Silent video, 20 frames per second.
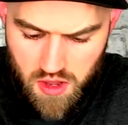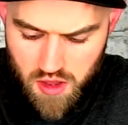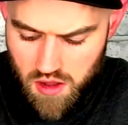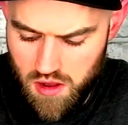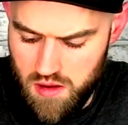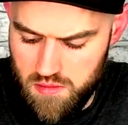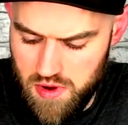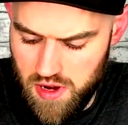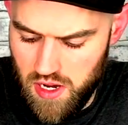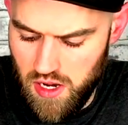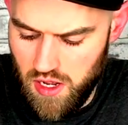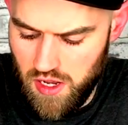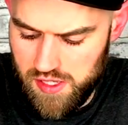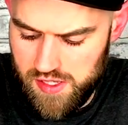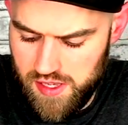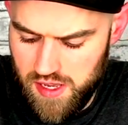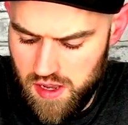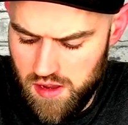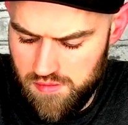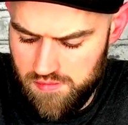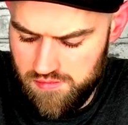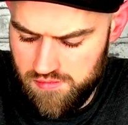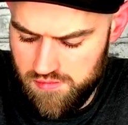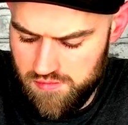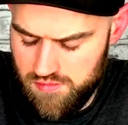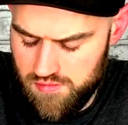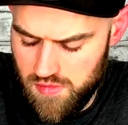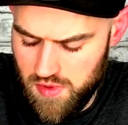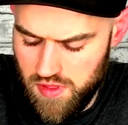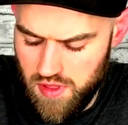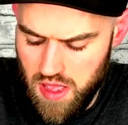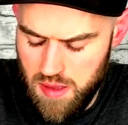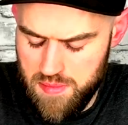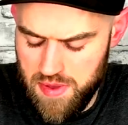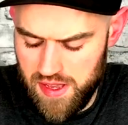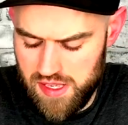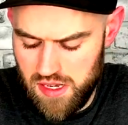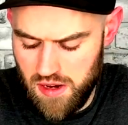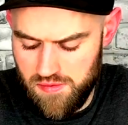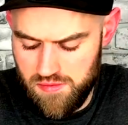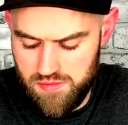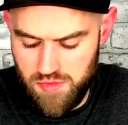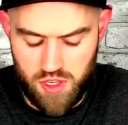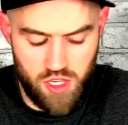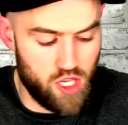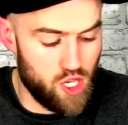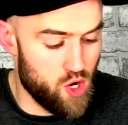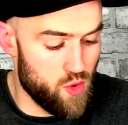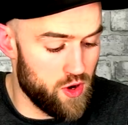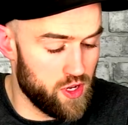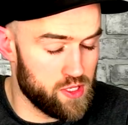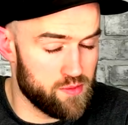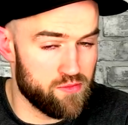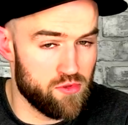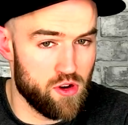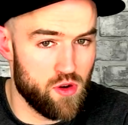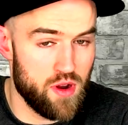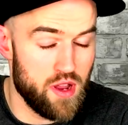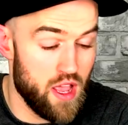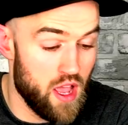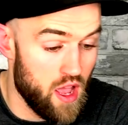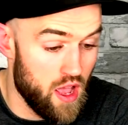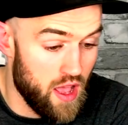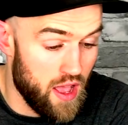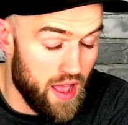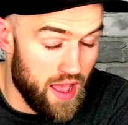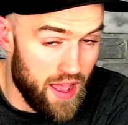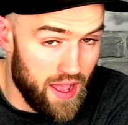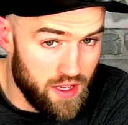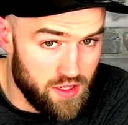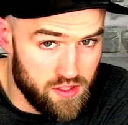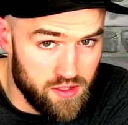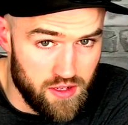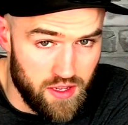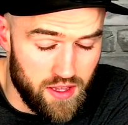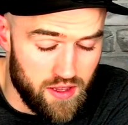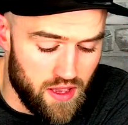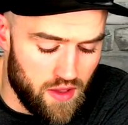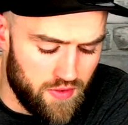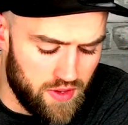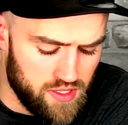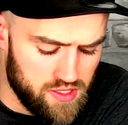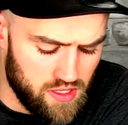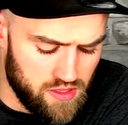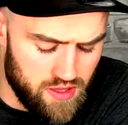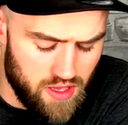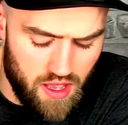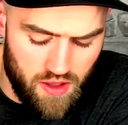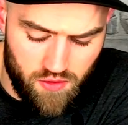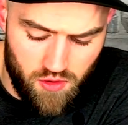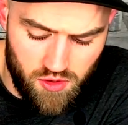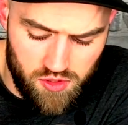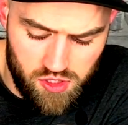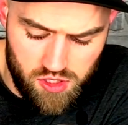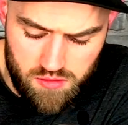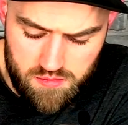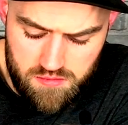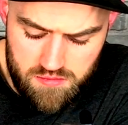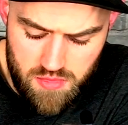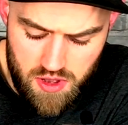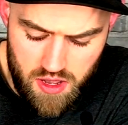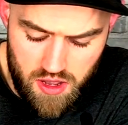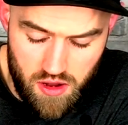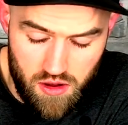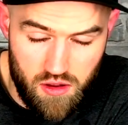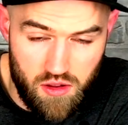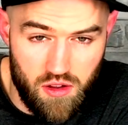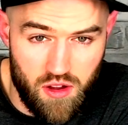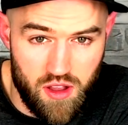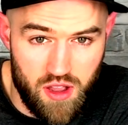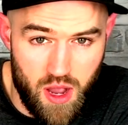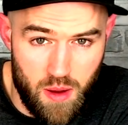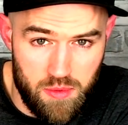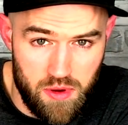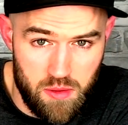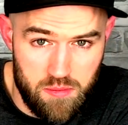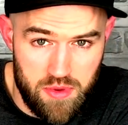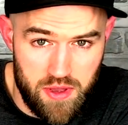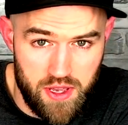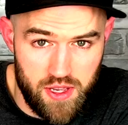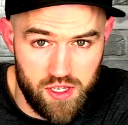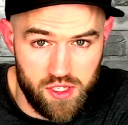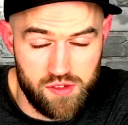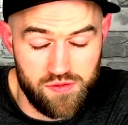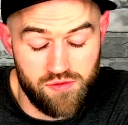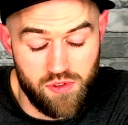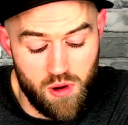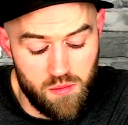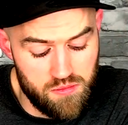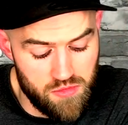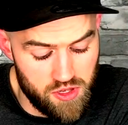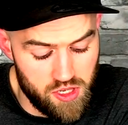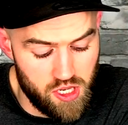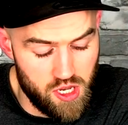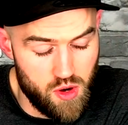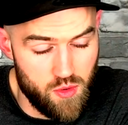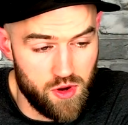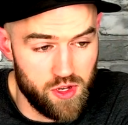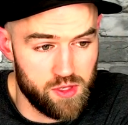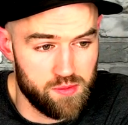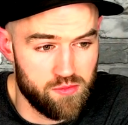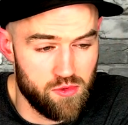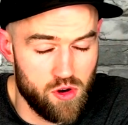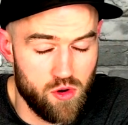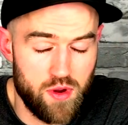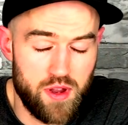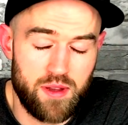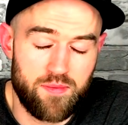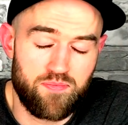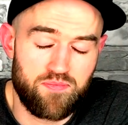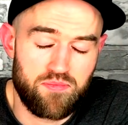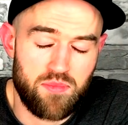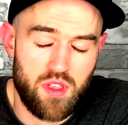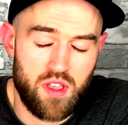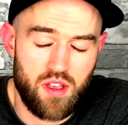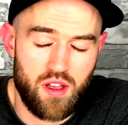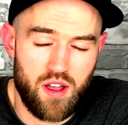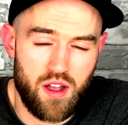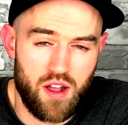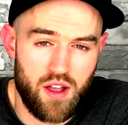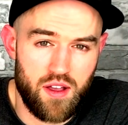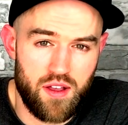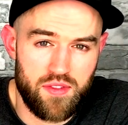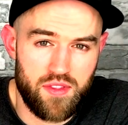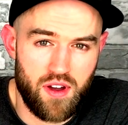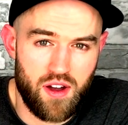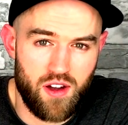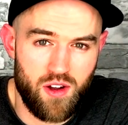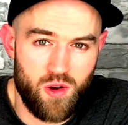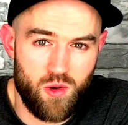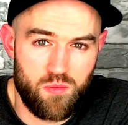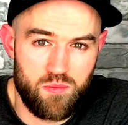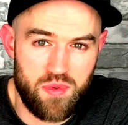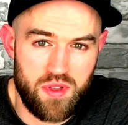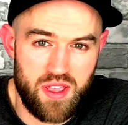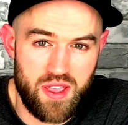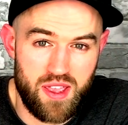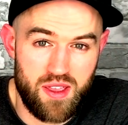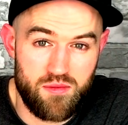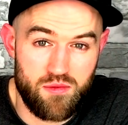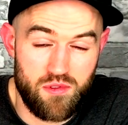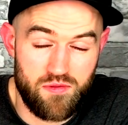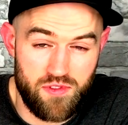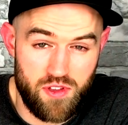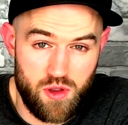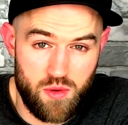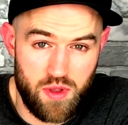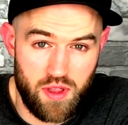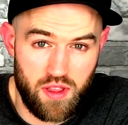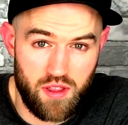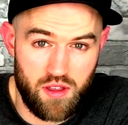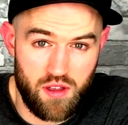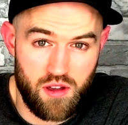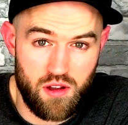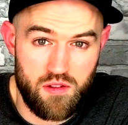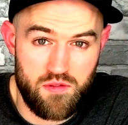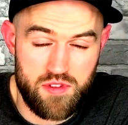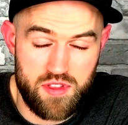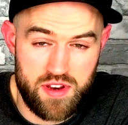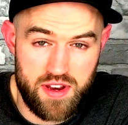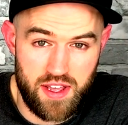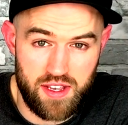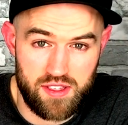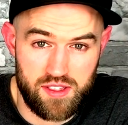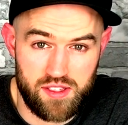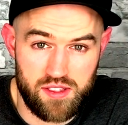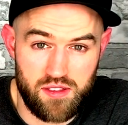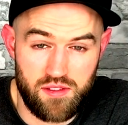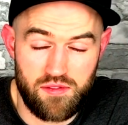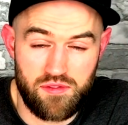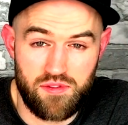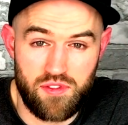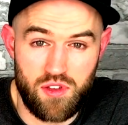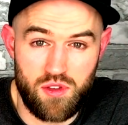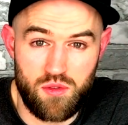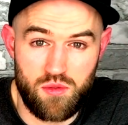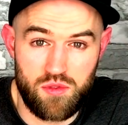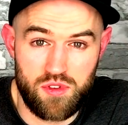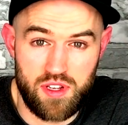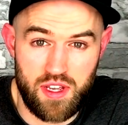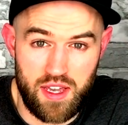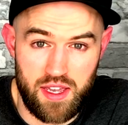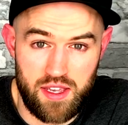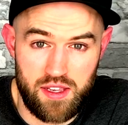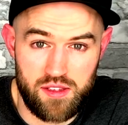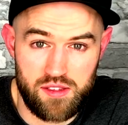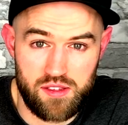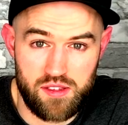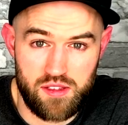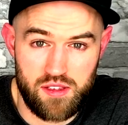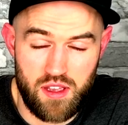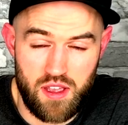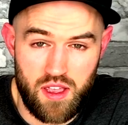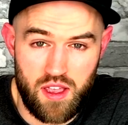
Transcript: Got my glass here. I picked up from the Curious Brewery. Actually, having said that, I've got got a couple of beers from the Curious Brewery that I will be reviewing over the next few days.